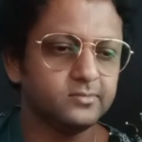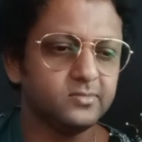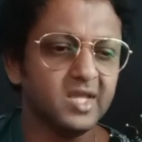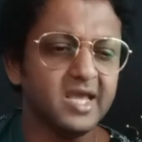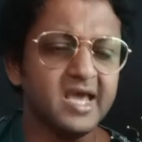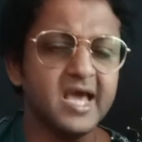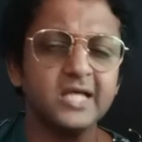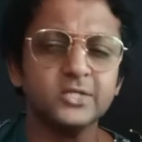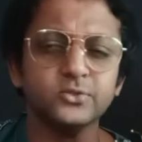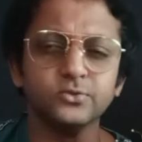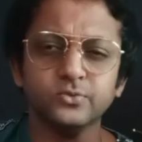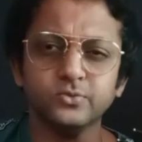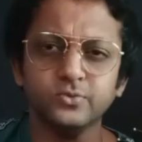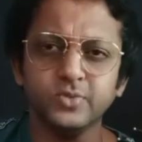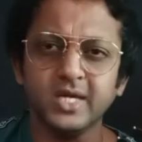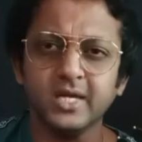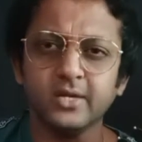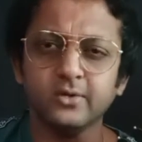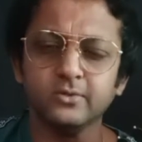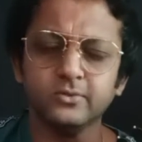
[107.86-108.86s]
as
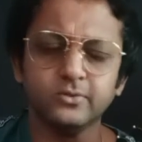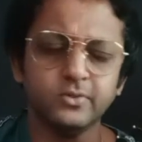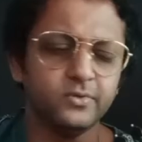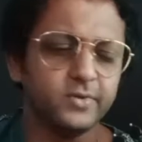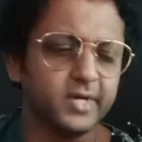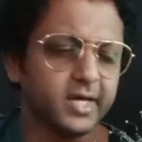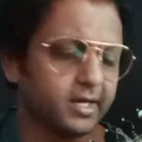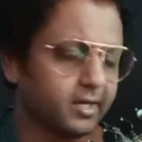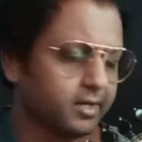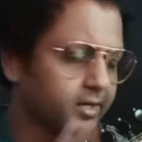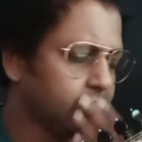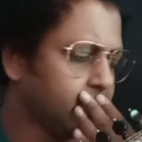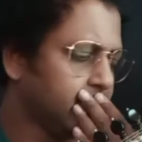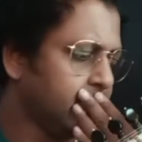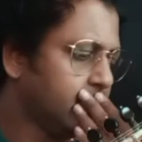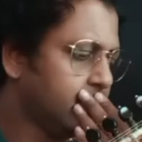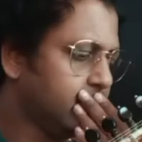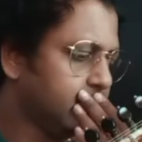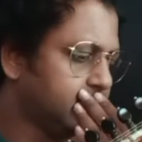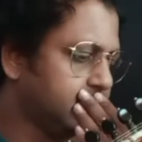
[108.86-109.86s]
we were
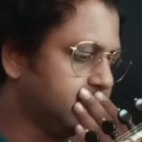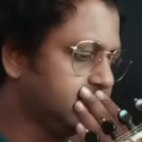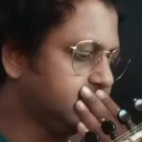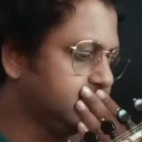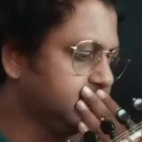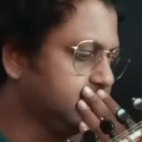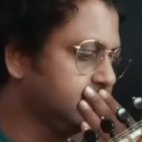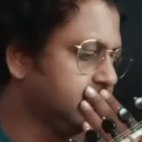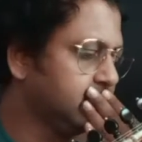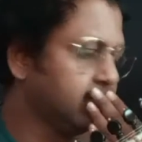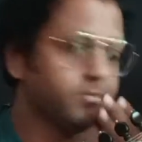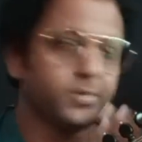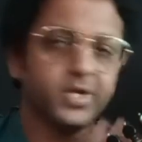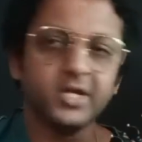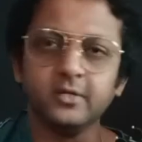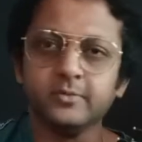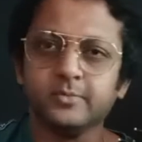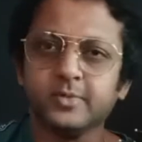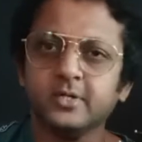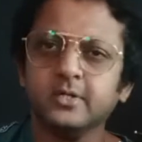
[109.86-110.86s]
beg
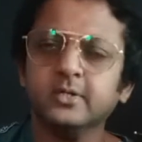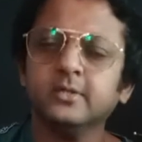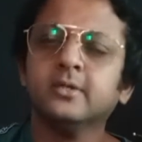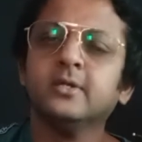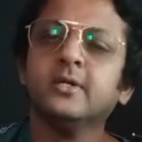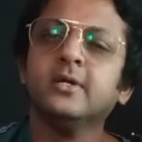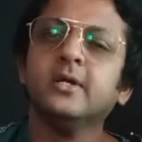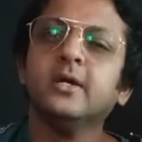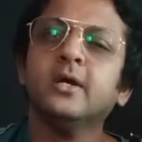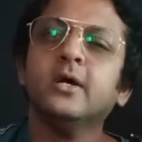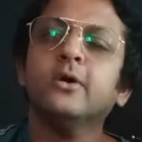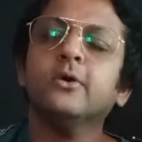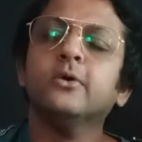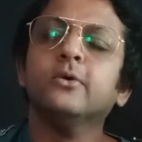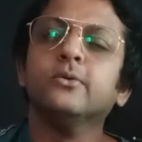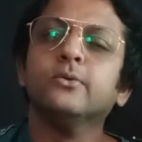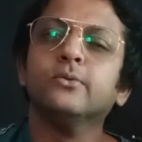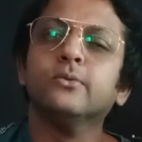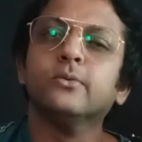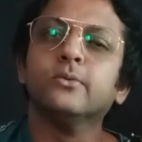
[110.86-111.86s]
your pardon,
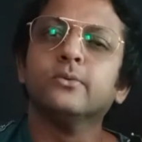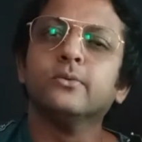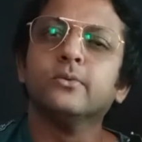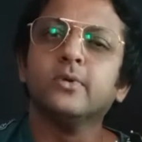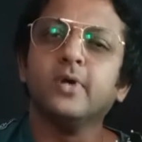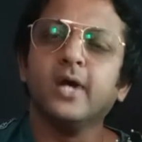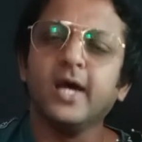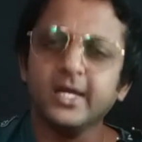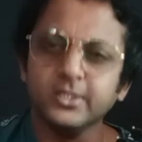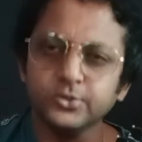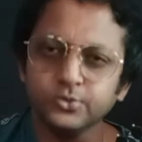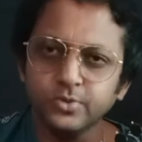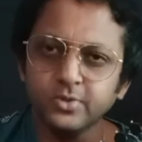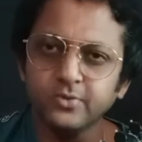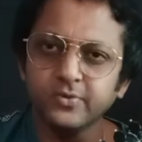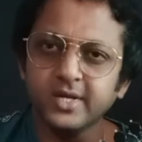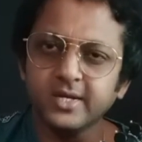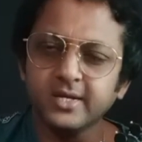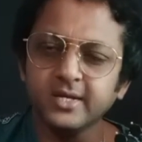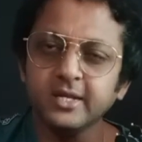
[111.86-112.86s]
as we
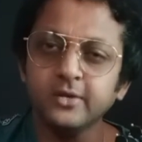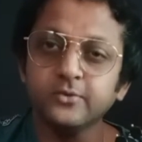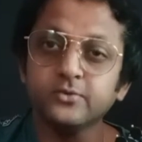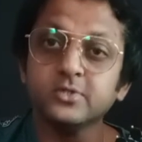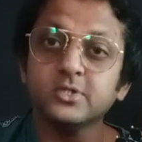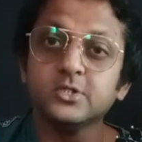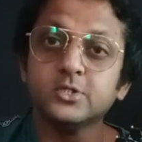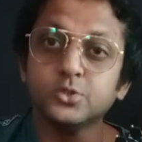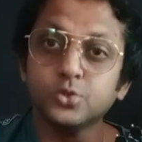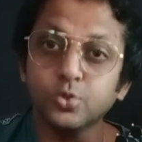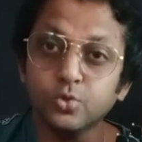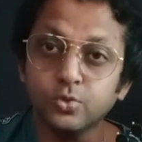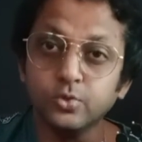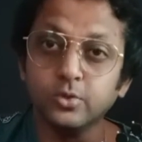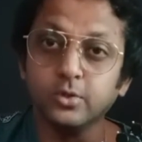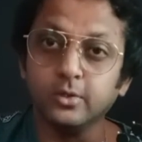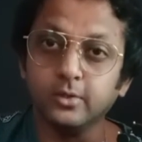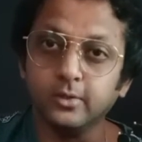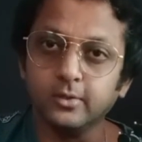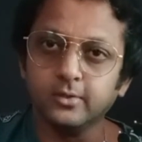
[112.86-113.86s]
were never
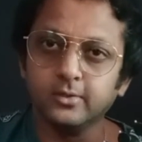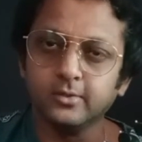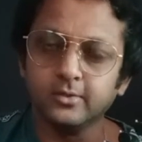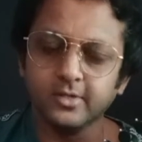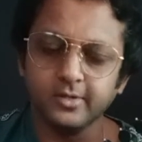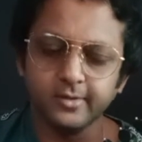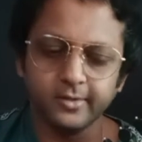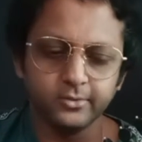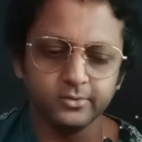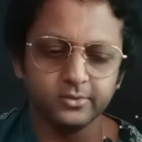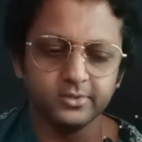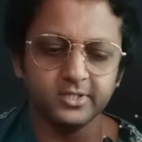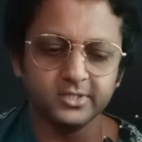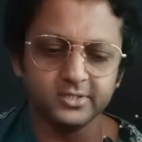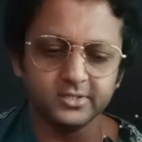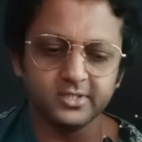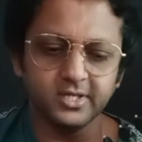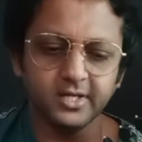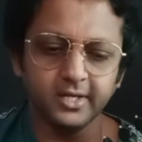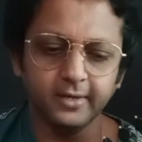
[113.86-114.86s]
told about this
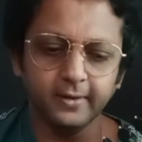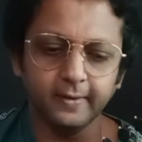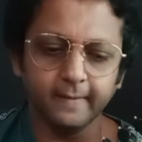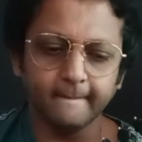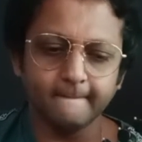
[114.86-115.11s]
thing.